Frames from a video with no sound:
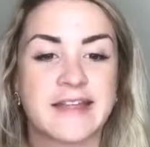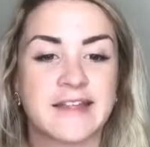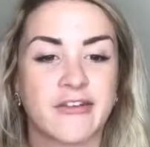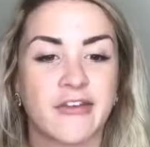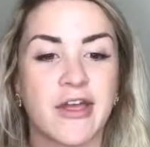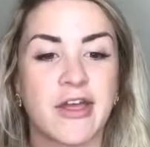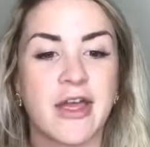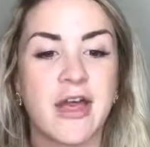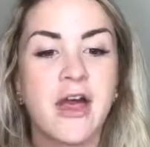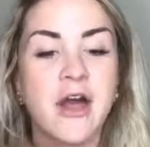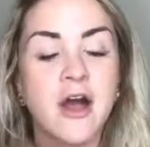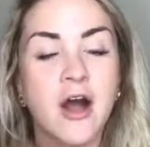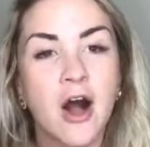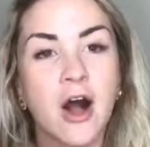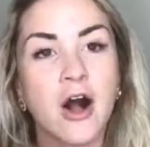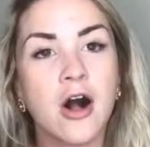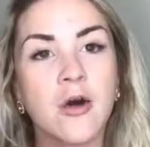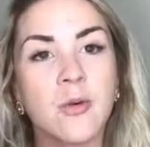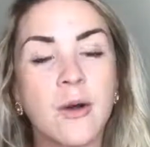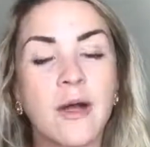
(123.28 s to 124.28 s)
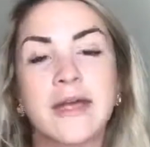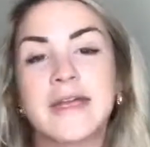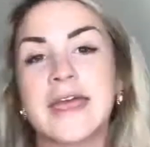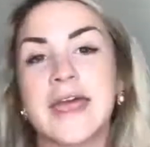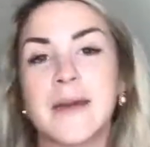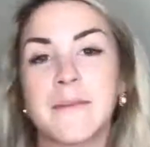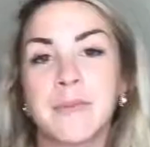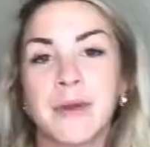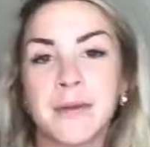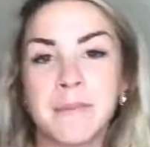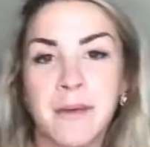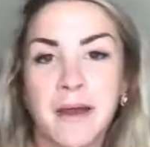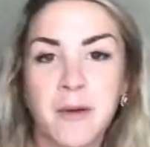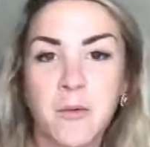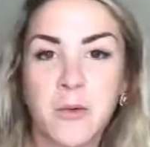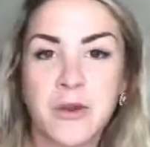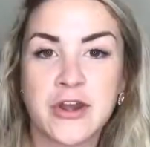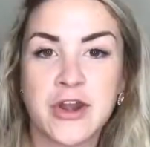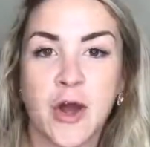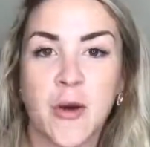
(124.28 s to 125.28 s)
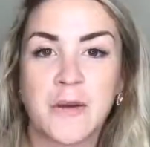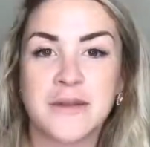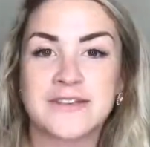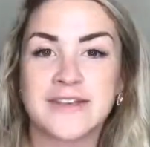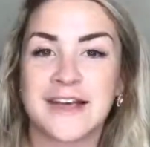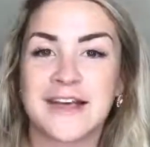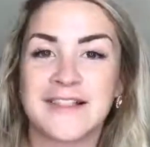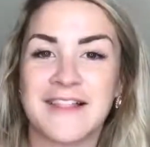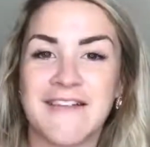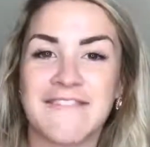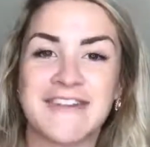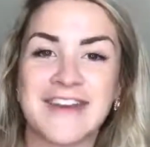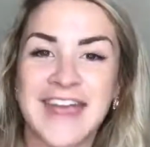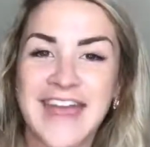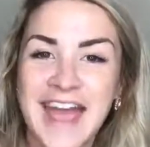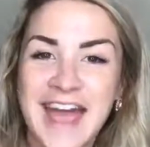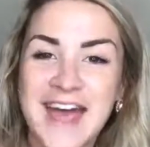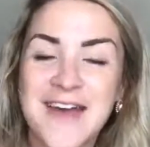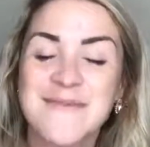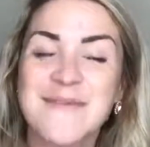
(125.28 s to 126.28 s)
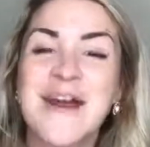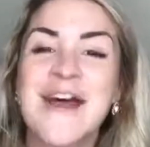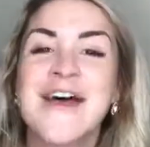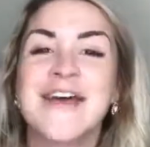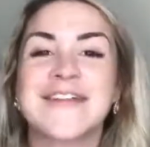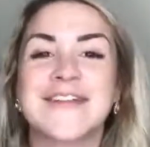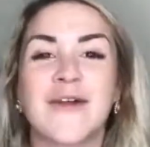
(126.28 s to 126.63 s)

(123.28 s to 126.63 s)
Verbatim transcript: is they're like, oh, well, I can't break my window until 11 11 a.m.,